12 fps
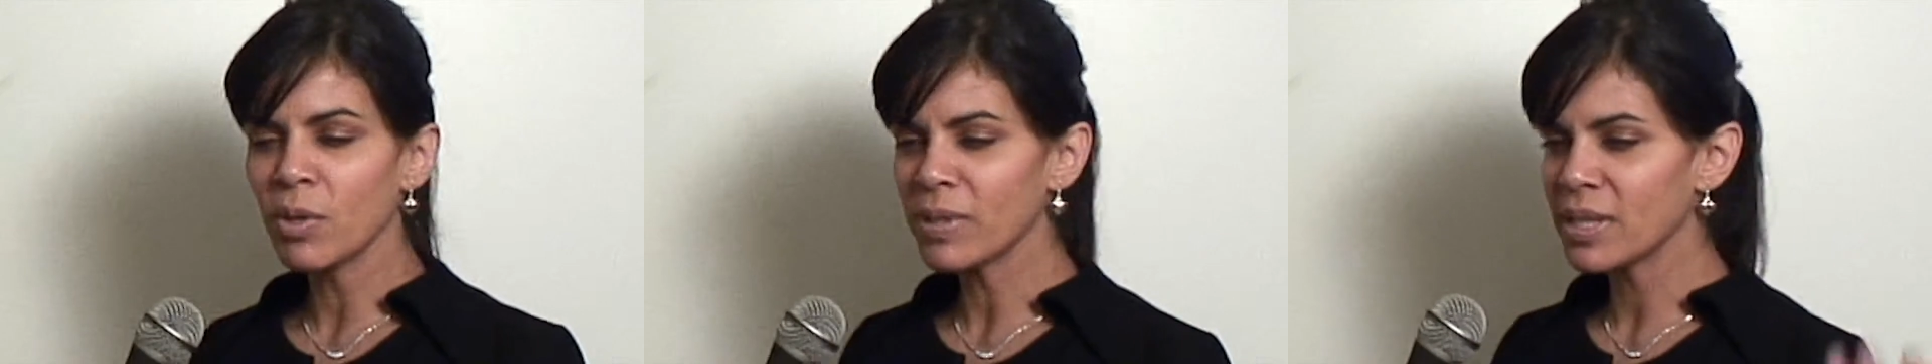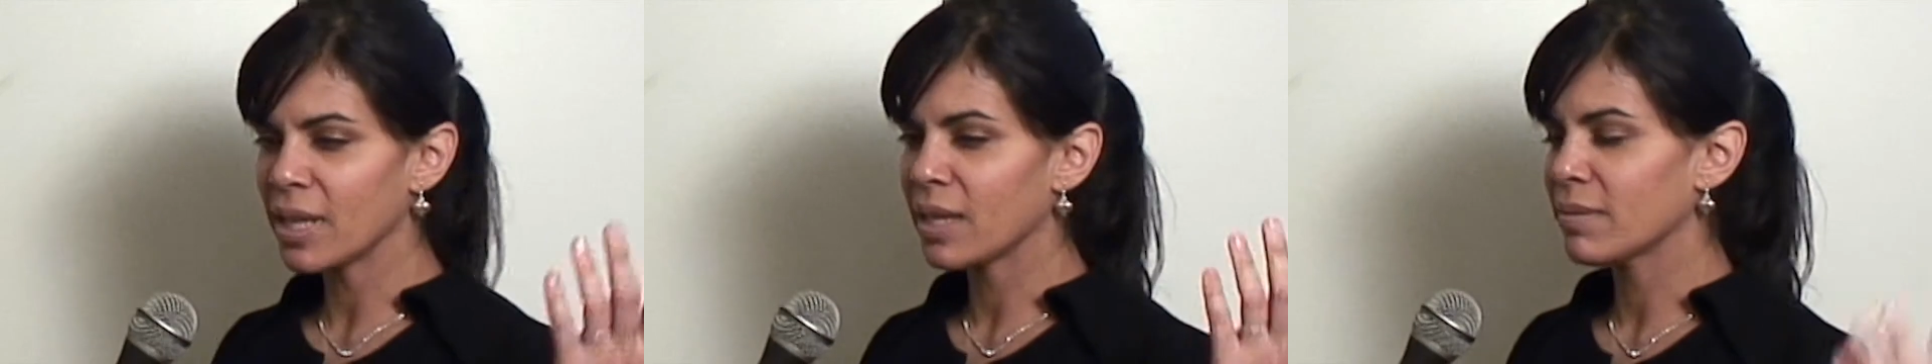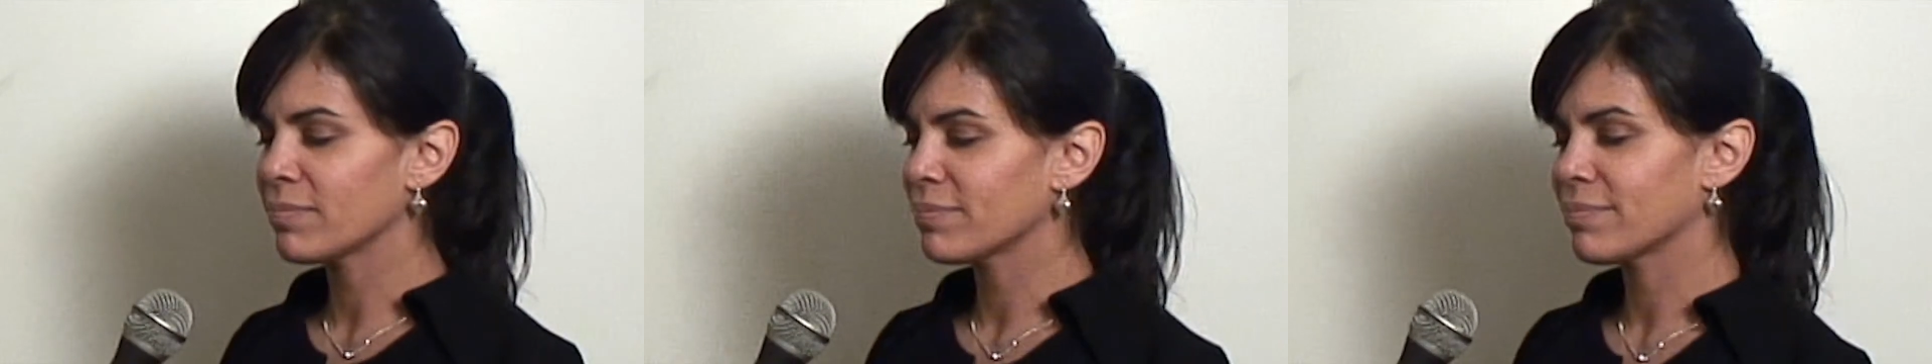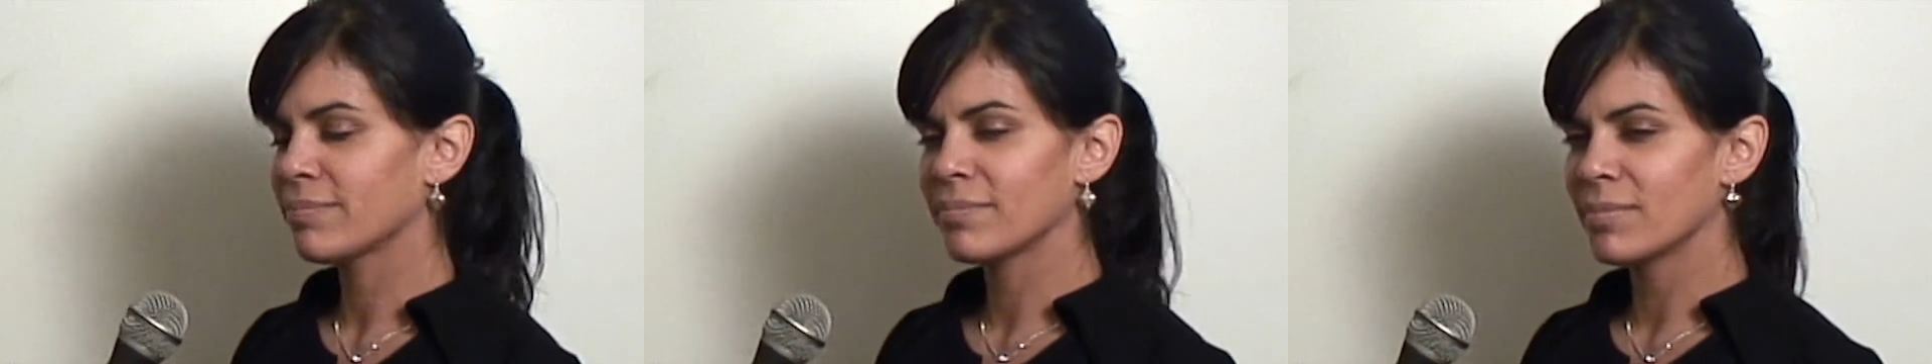mostly
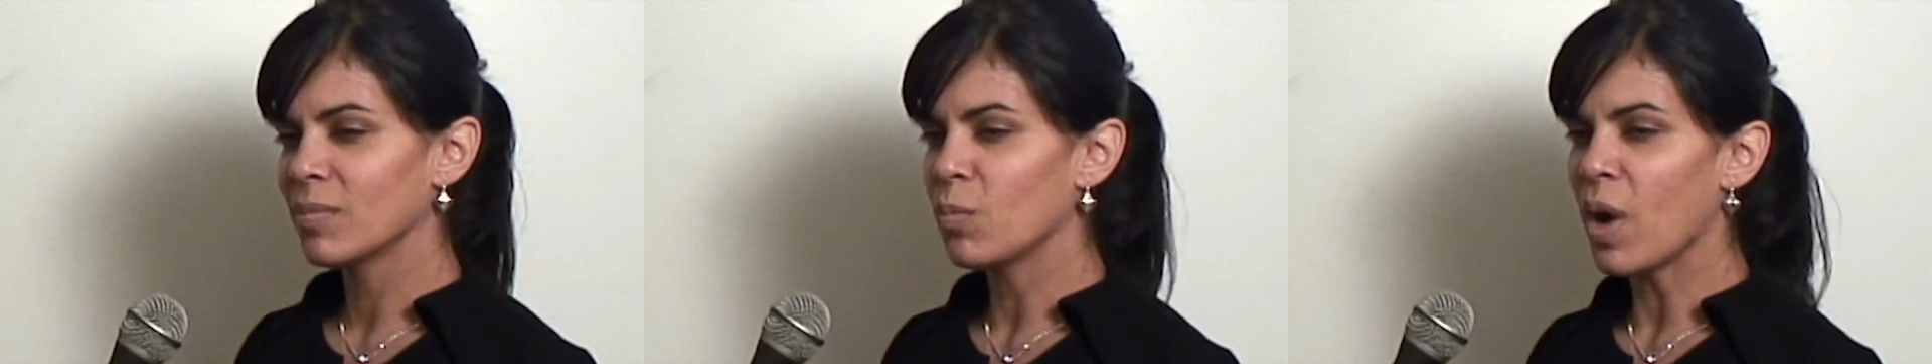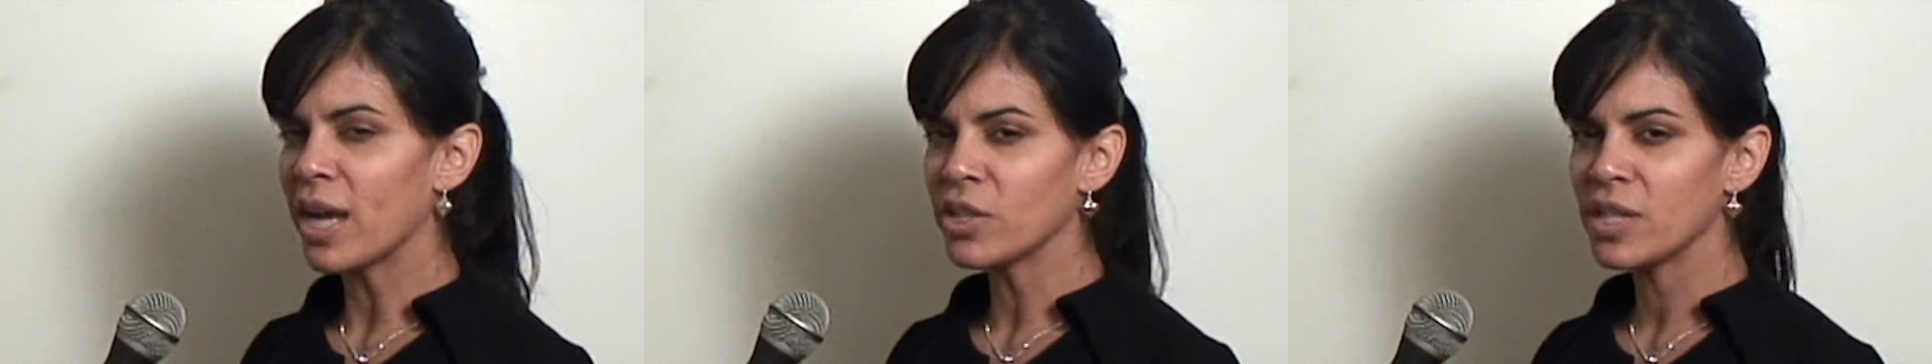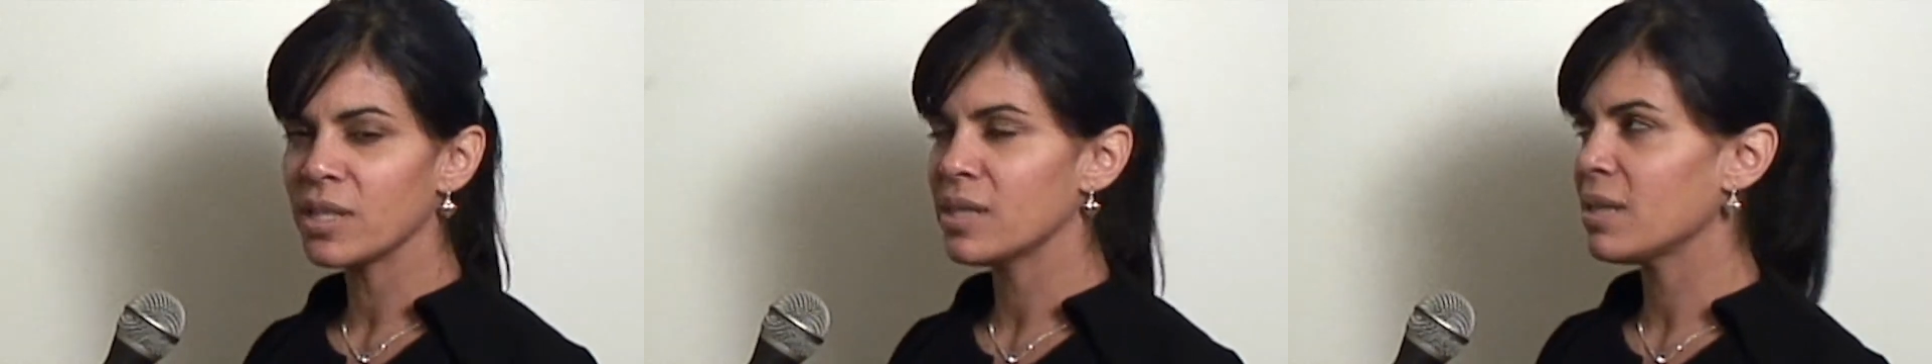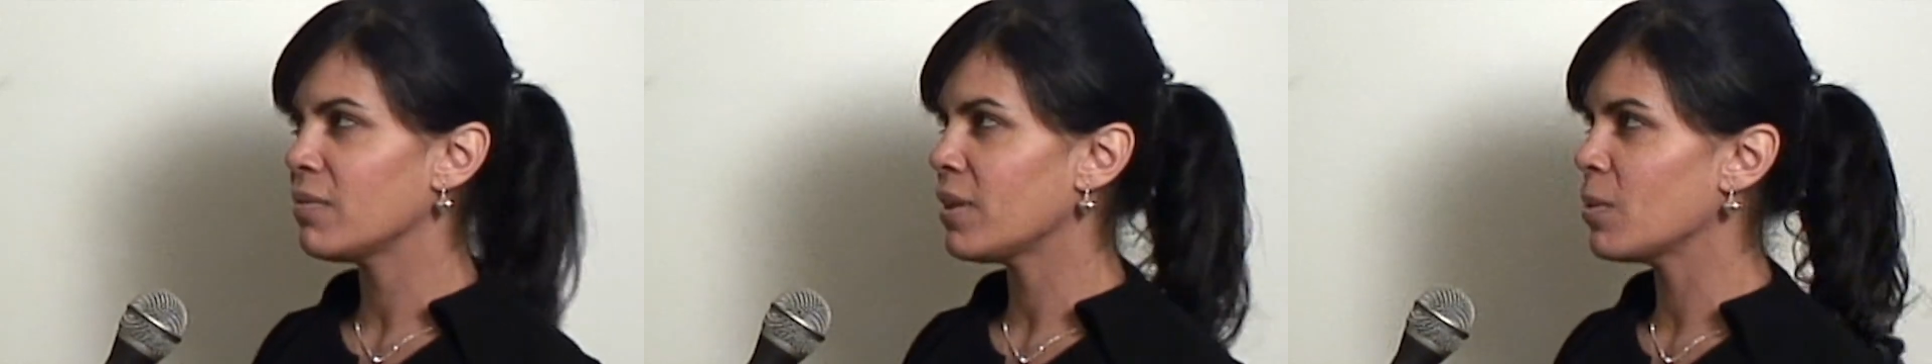watching
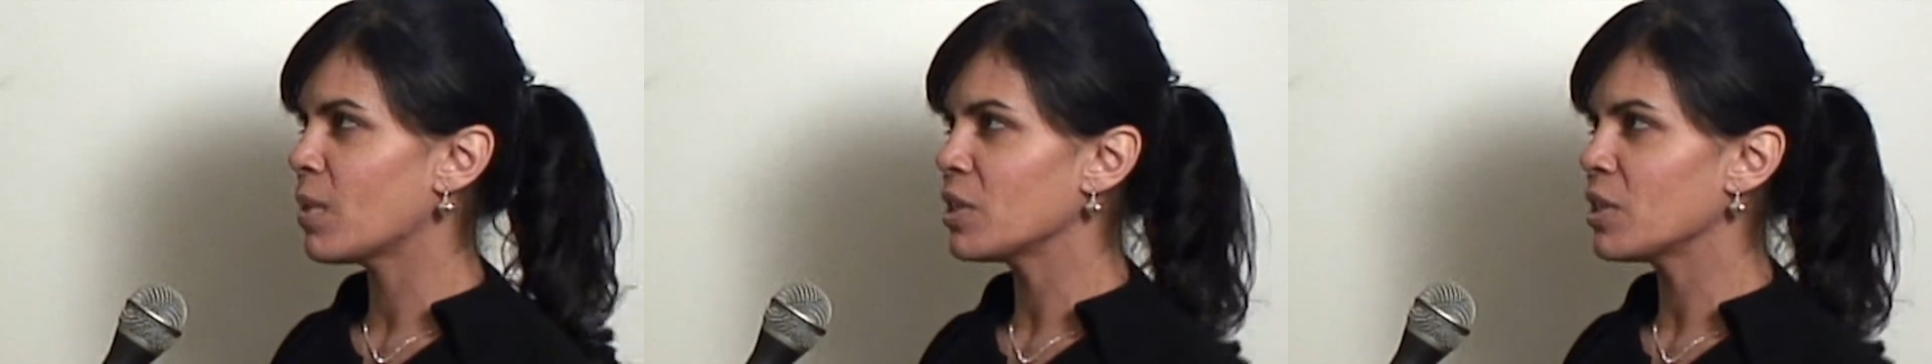TV,